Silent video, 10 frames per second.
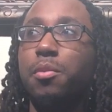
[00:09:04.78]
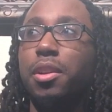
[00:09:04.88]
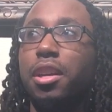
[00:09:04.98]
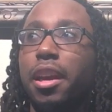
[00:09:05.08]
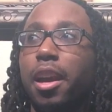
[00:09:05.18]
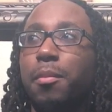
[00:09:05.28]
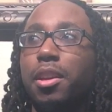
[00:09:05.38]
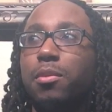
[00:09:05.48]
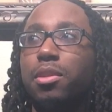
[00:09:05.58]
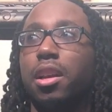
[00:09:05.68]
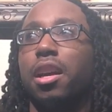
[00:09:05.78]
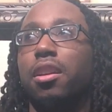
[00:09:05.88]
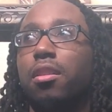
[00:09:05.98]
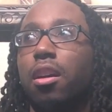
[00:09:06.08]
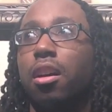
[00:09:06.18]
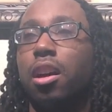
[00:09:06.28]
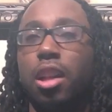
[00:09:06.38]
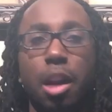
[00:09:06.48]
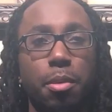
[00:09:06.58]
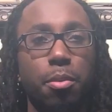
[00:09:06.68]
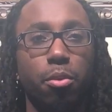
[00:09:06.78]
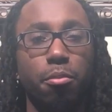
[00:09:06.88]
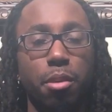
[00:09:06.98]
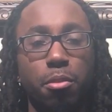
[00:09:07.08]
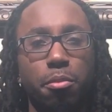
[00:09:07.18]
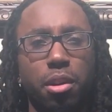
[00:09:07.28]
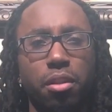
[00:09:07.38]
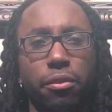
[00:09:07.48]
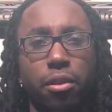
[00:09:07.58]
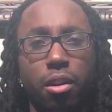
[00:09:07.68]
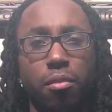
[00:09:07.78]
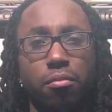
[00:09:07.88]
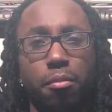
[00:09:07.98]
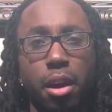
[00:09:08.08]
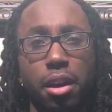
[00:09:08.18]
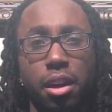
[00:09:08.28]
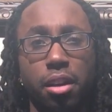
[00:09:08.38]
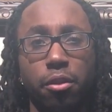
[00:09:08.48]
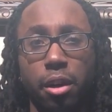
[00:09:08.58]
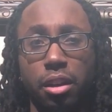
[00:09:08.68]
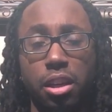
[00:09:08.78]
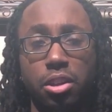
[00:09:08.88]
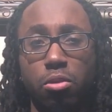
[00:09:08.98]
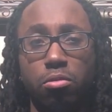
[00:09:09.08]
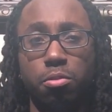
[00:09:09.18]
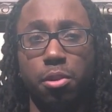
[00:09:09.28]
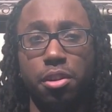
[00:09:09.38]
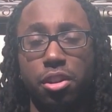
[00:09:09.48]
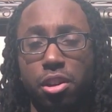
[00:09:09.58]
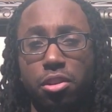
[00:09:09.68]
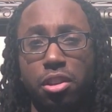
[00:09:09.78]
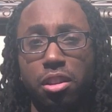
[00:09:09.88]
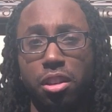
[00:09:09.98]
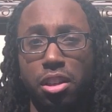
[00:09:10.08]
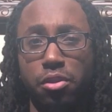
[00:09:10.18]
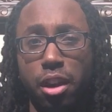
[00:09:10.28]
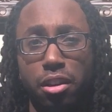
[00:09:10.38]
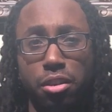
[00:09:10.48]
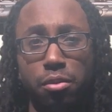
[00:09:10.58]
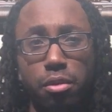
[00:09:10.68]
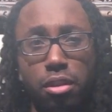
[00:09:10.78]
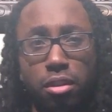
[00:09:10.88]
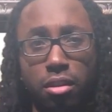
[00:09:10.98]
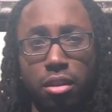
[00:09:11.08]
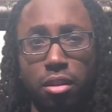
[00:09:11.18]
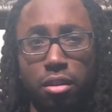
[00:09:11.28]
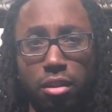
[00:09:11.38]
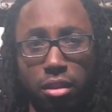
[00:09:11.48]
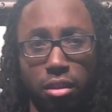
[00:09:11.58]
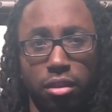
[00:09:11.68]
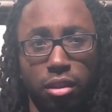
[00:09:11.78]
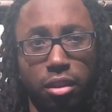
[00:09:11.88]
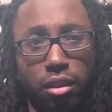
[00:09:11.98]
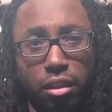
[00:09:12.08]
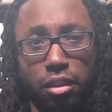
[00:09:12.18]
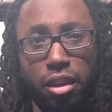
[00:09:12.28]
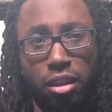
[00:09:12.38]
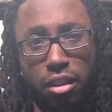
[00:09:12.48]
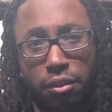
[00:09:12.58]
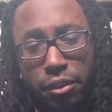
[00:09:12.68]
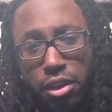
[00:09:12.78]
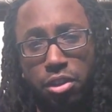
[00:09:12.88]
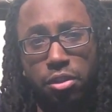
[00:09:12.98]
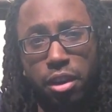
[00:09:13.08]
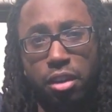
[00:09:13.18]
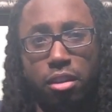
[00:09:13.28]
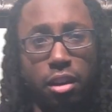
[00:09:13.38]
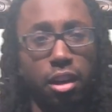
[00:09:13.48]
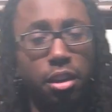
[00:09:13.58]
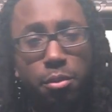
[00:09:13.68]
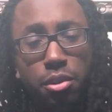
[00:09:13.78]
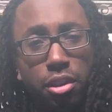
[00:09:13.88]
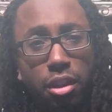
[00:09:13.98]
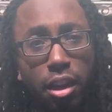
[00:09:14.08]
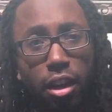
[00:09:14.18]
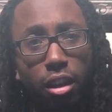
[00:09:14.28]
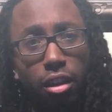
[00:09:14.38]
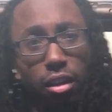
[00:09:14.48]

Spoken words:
when he came and he was like, a lot of people remember me from my hit Crank That Soulja Boy. Did y'all see that he tried to do the in the confessional, and it looked like he was just like,